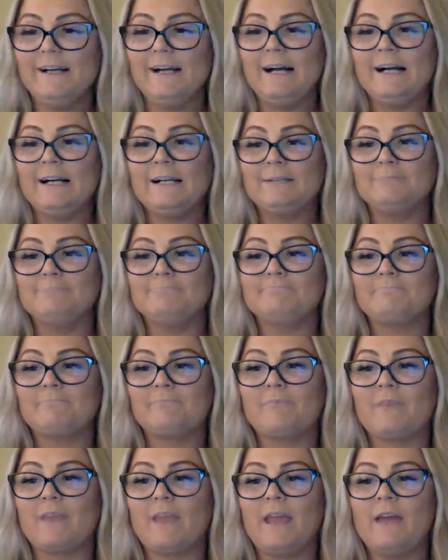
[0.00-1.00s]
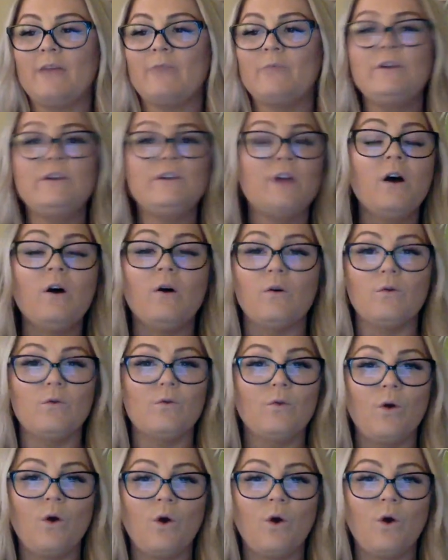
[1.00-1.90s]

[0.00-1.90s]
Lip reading: And we know